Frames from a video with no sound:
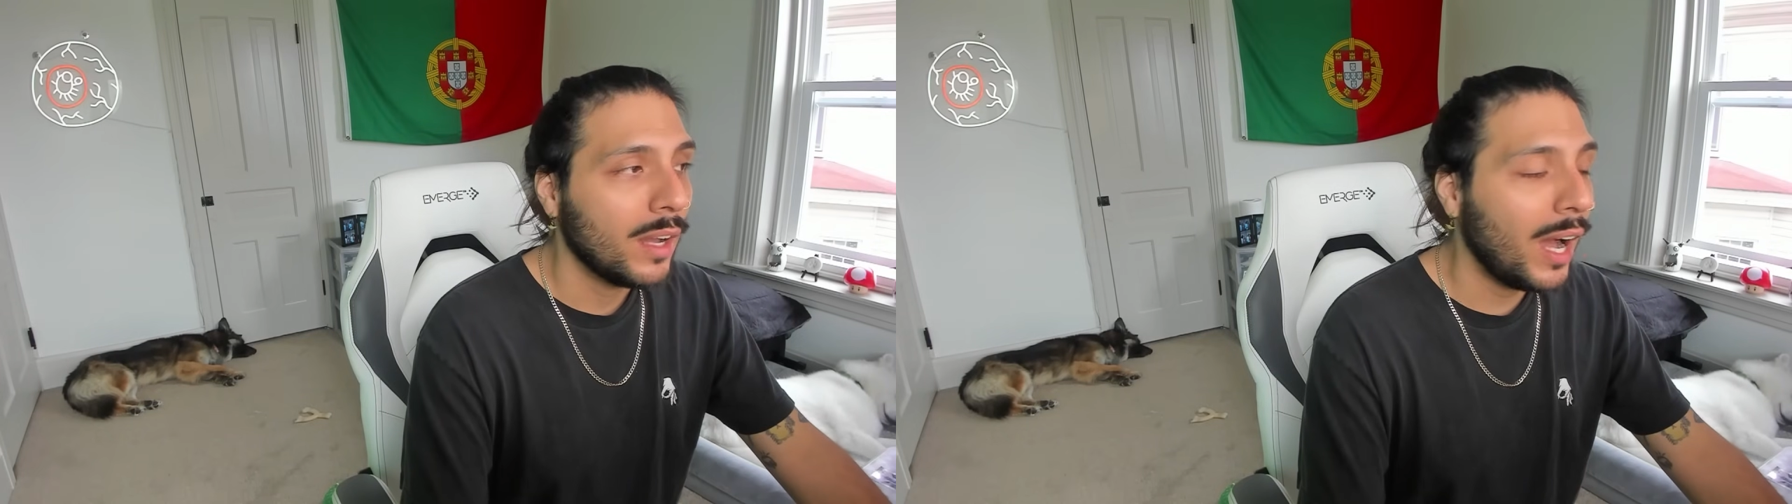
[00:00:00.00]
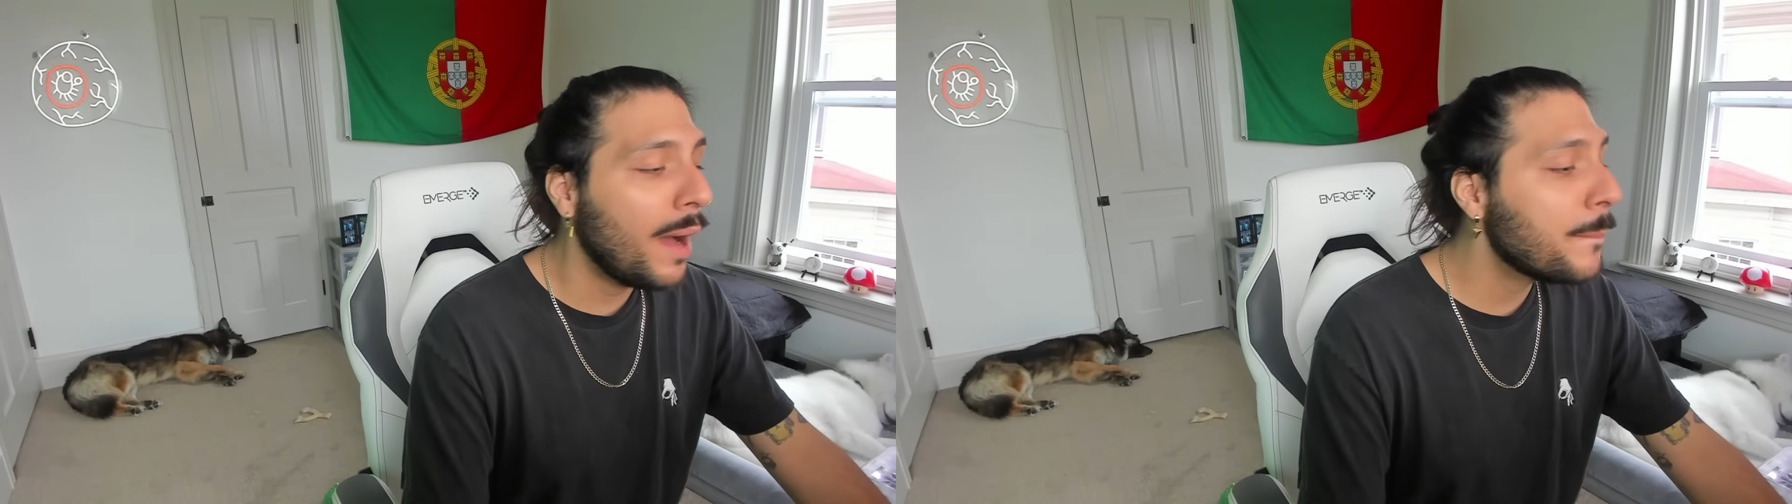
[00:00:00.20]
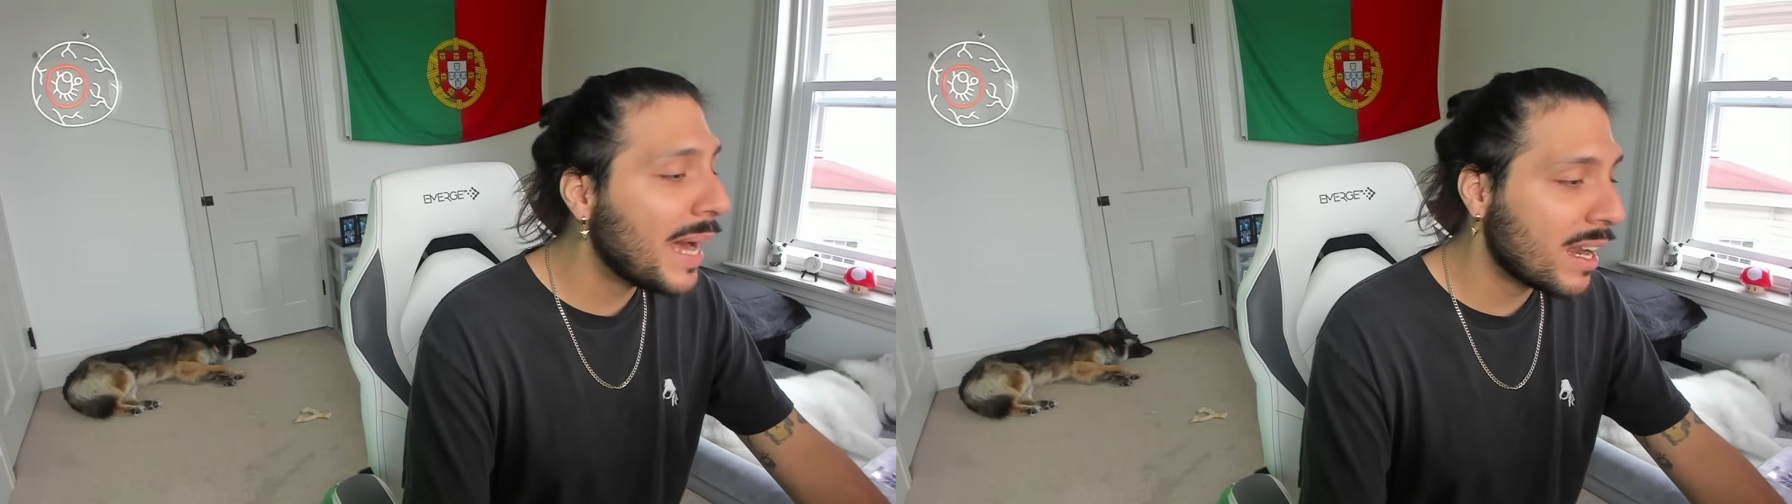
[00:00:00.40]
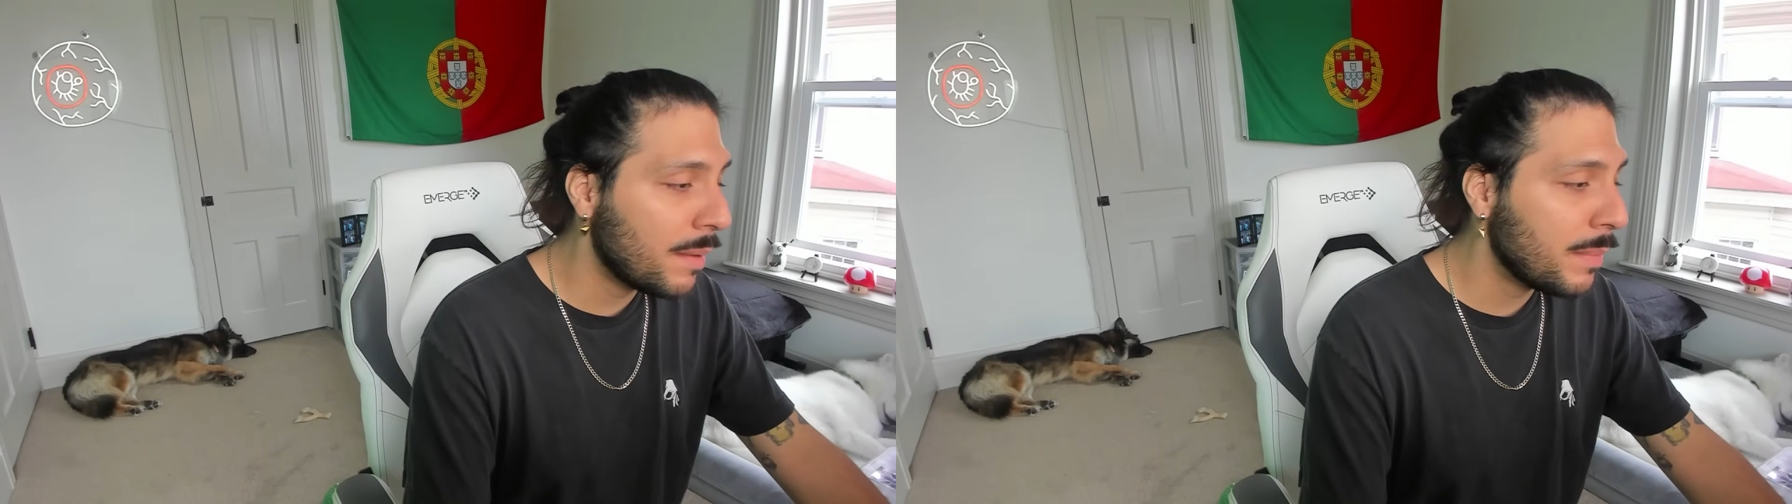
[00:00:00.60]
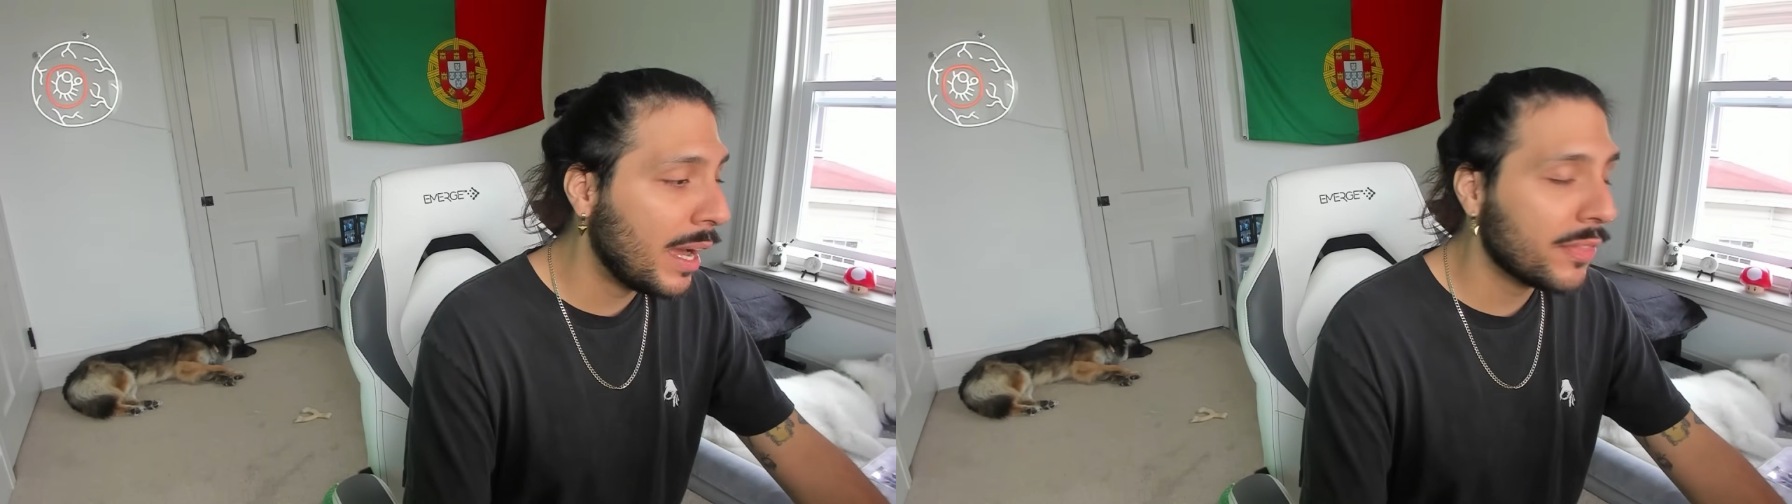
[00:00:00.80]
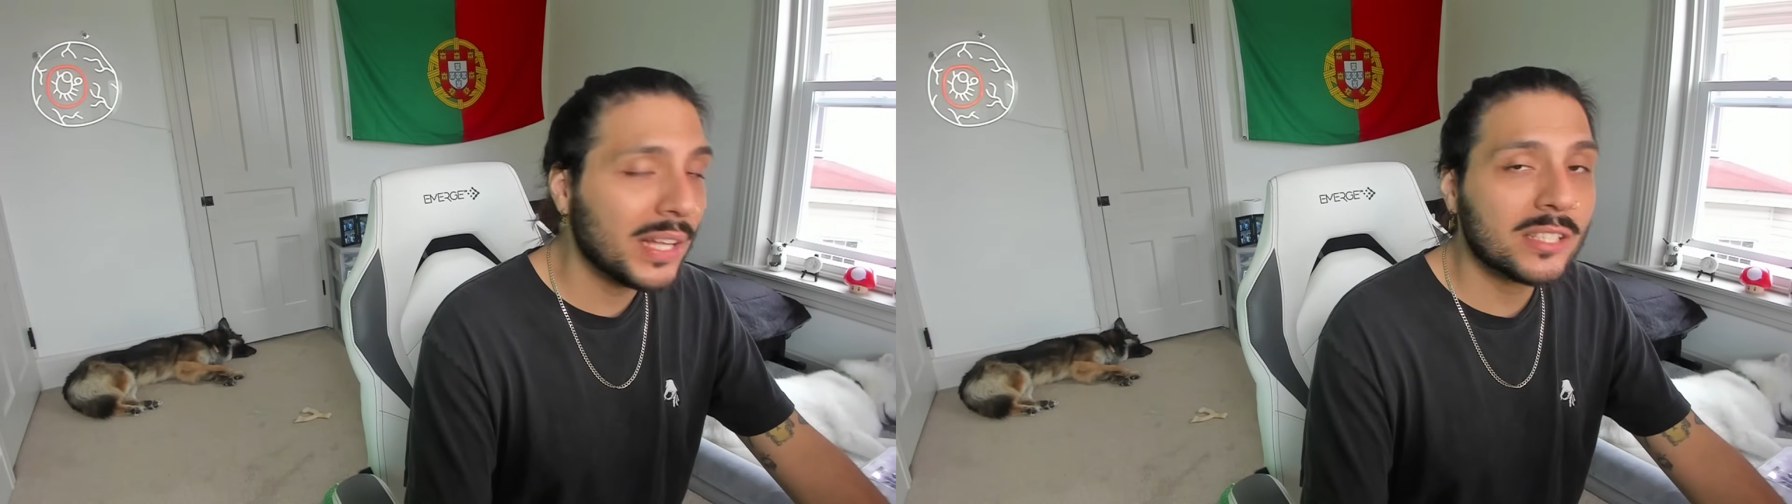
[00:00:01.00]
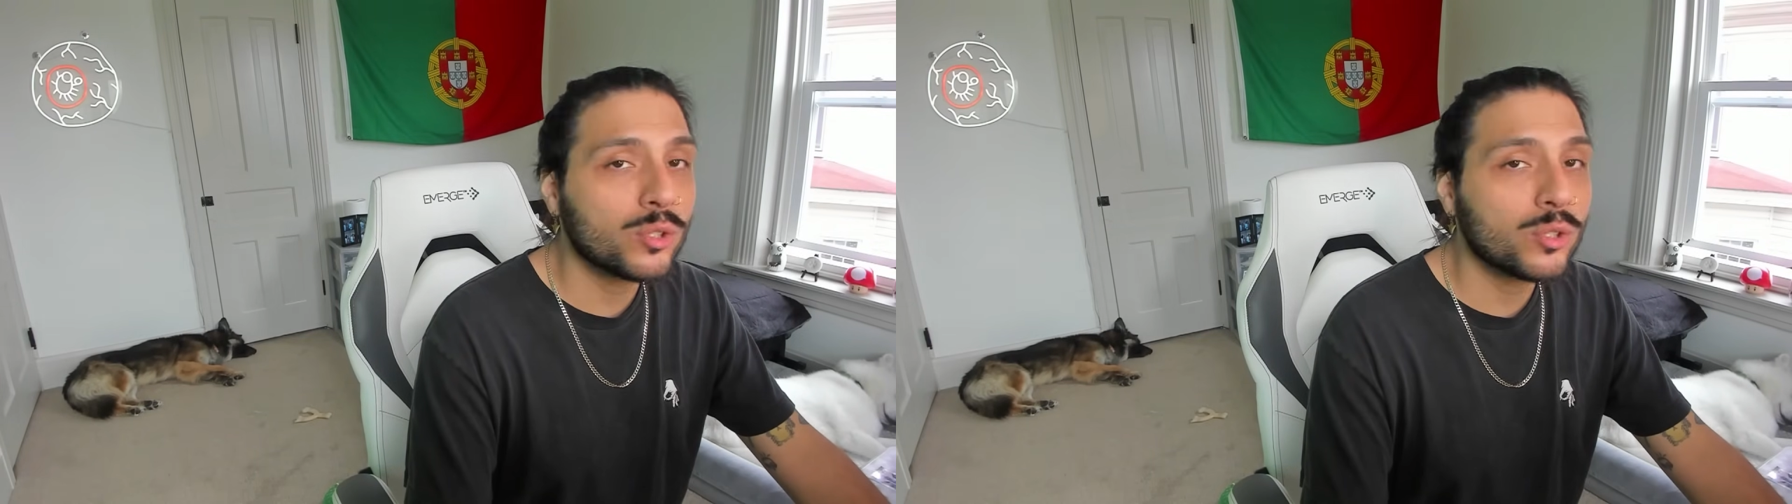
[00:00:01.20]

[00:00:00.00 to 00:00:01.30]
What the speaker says: I'm bad at math. That's a